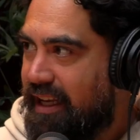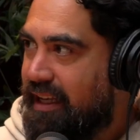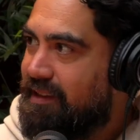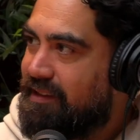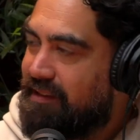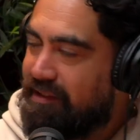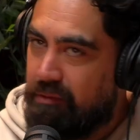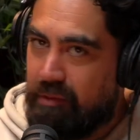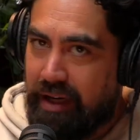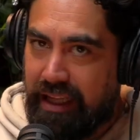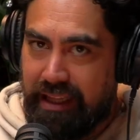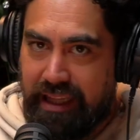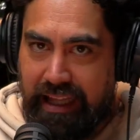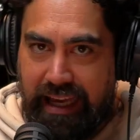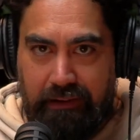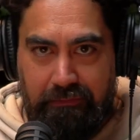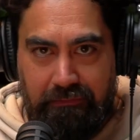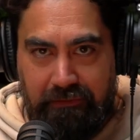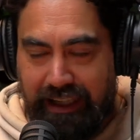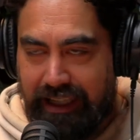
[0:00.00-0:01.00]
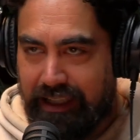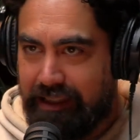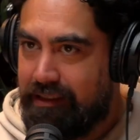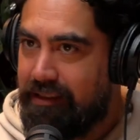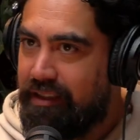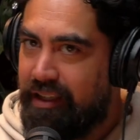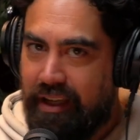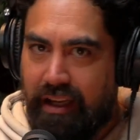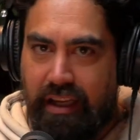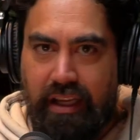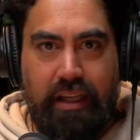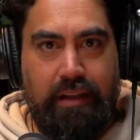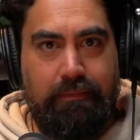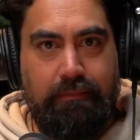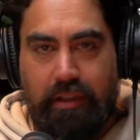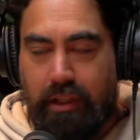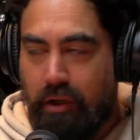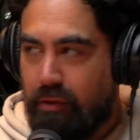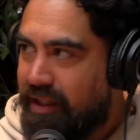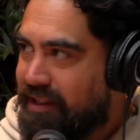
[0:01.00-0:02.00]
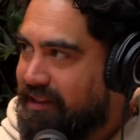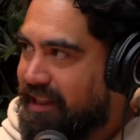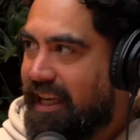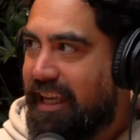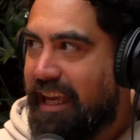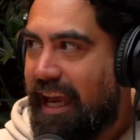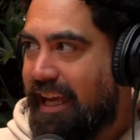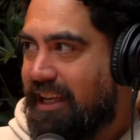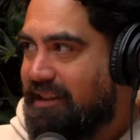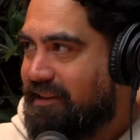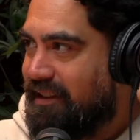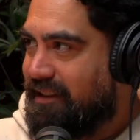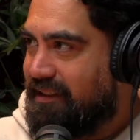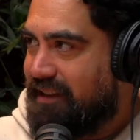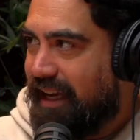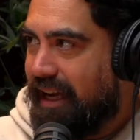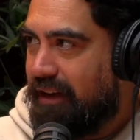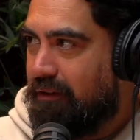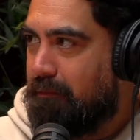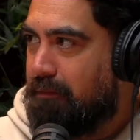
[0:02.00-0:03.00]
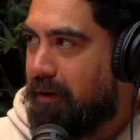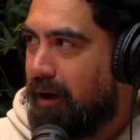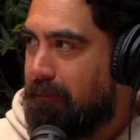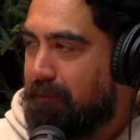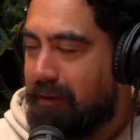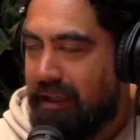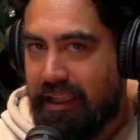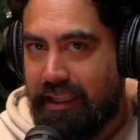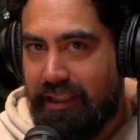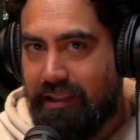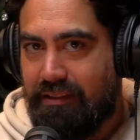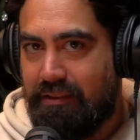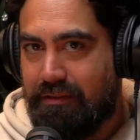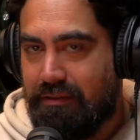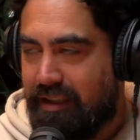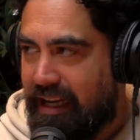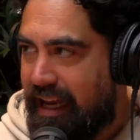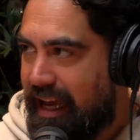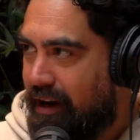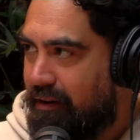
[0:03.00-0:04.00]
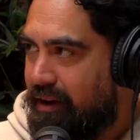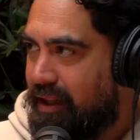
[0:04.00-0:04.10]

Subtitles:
It's the one that when Louis C.K.'s in town will pop in and do an hour